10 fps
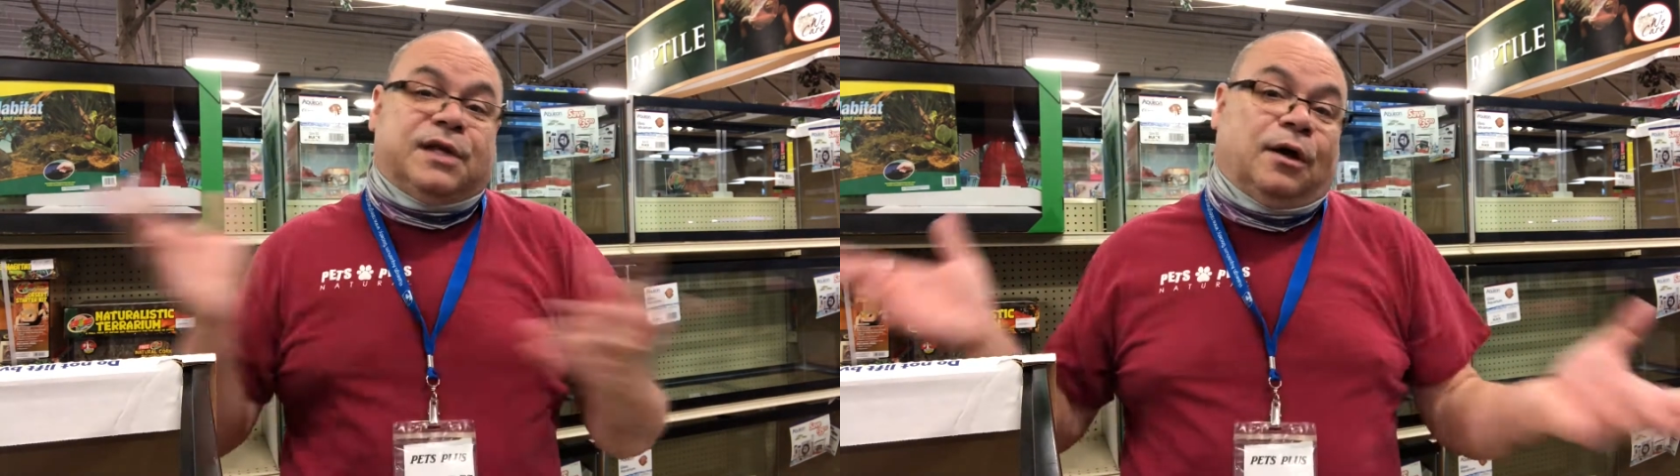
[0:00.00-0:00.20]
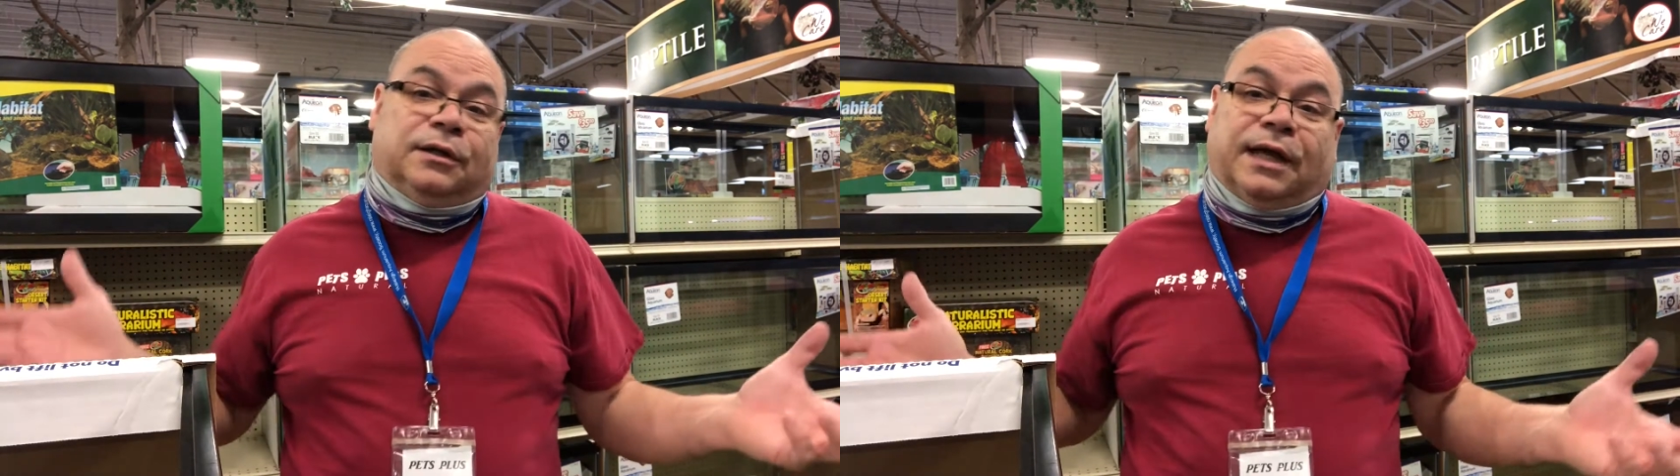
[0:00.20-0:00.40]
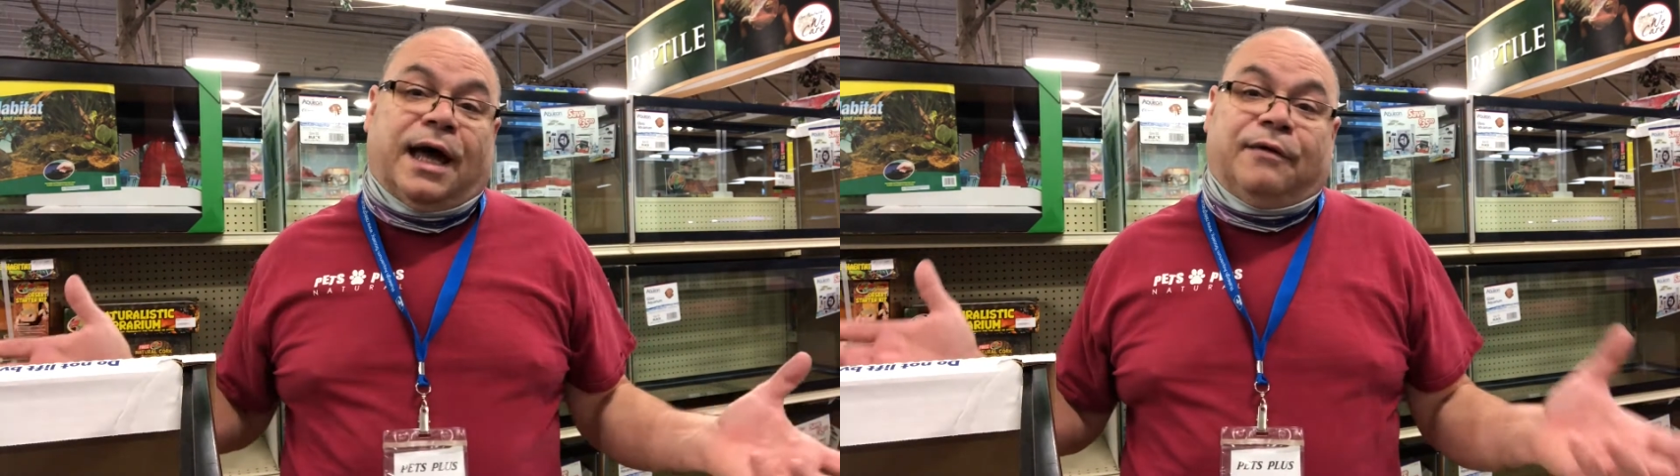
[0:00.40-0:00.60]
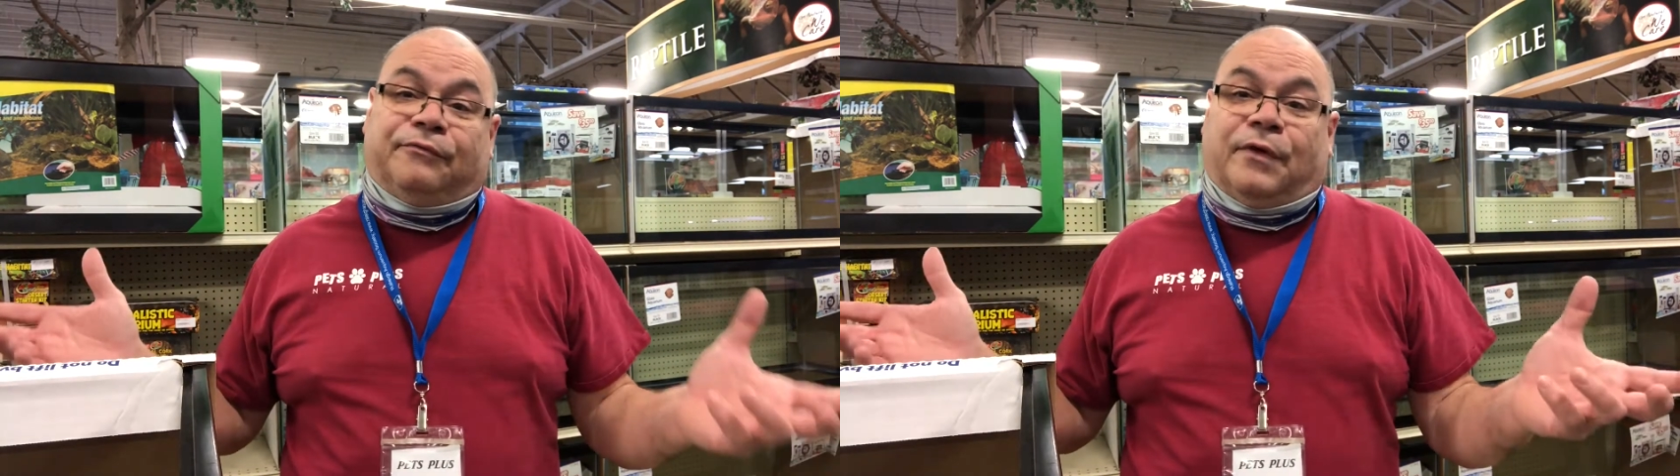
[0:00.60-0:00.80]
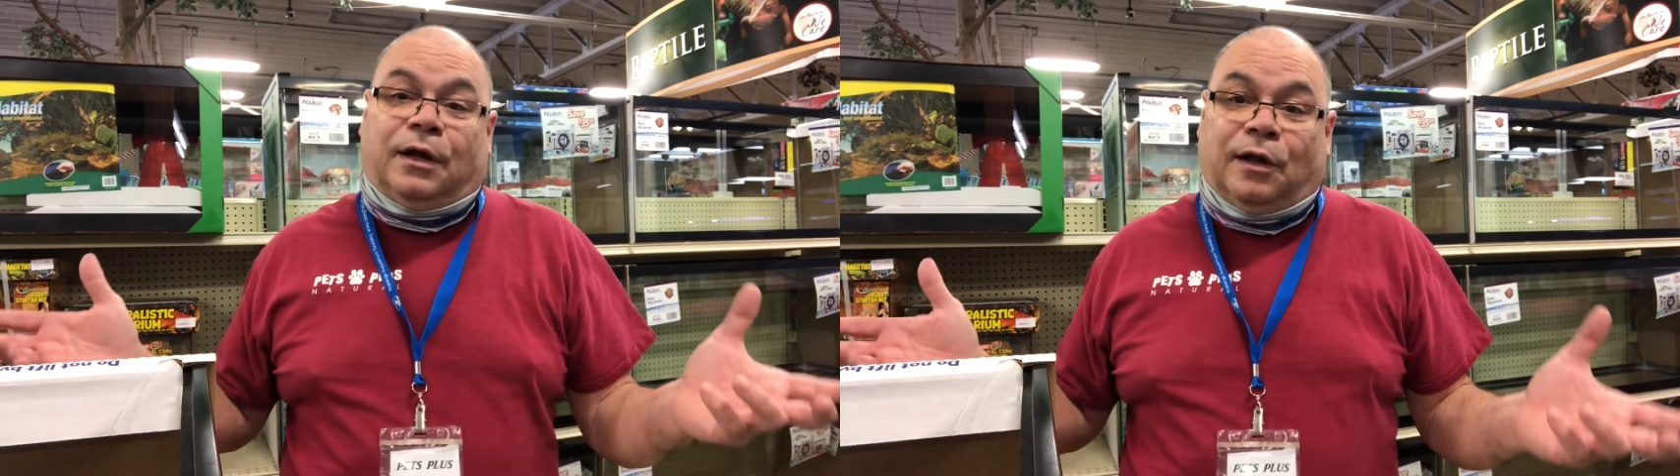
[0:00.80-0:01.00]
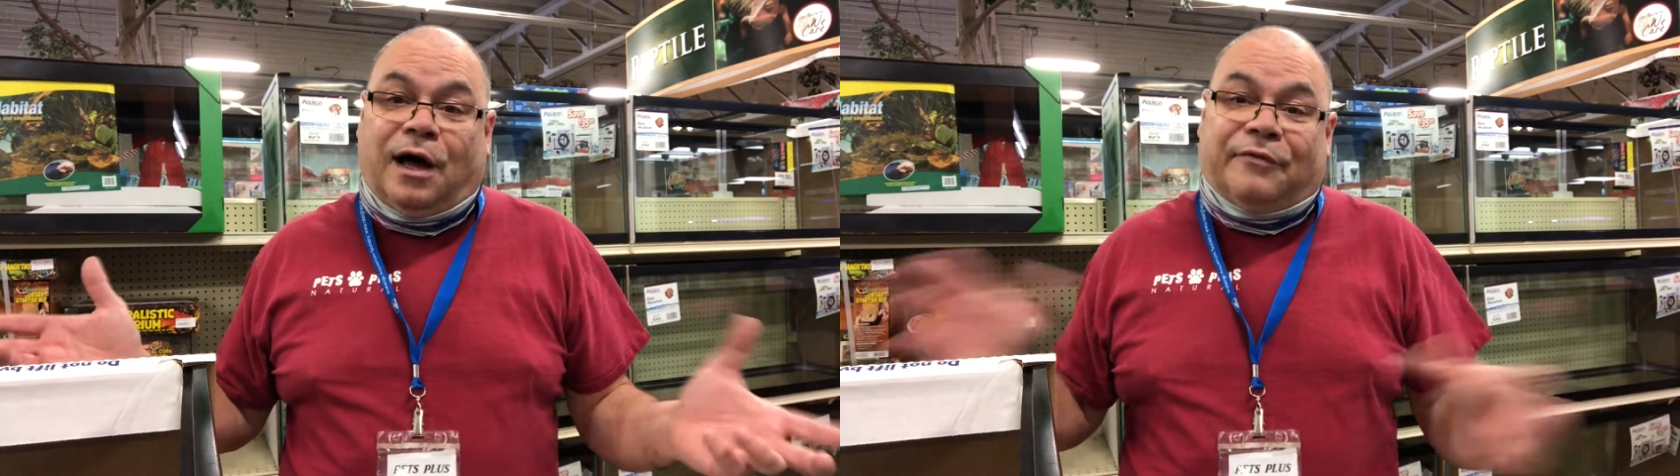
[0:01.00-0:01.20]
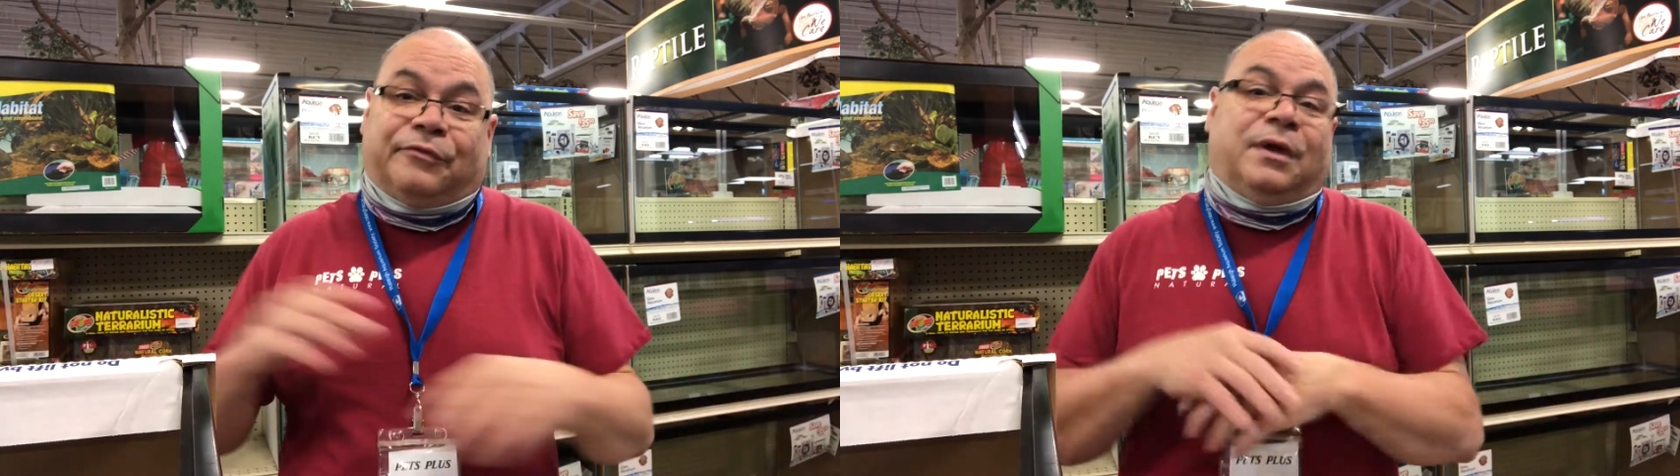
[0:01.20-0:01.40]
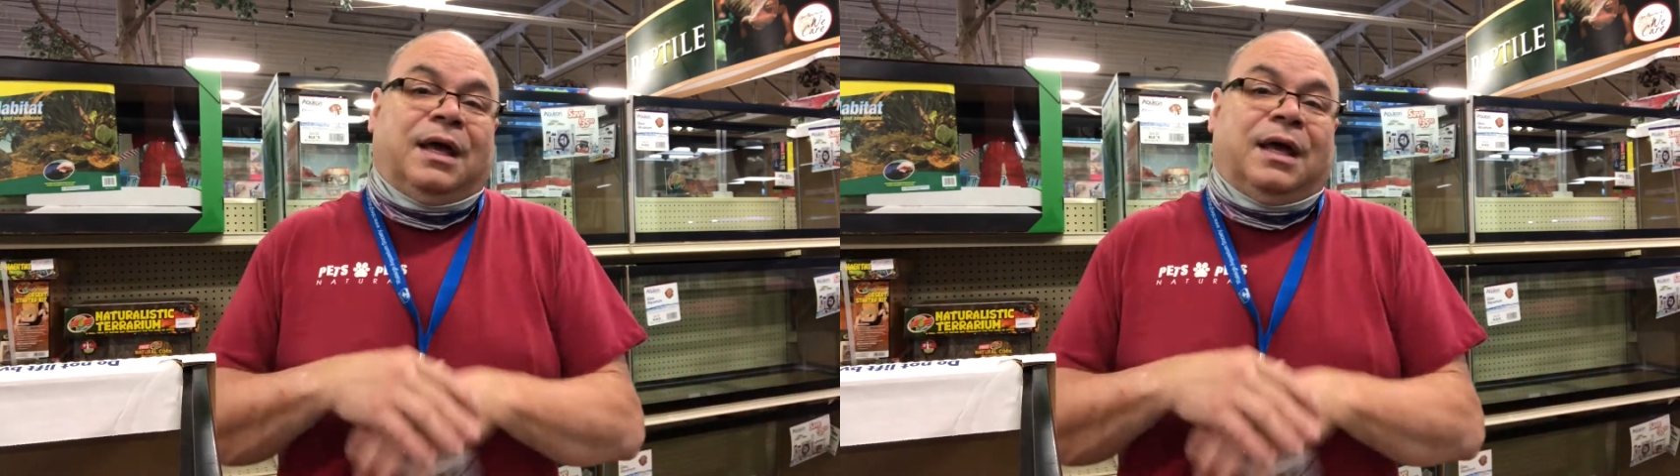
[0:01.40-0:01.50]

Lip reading: they all die and fall off,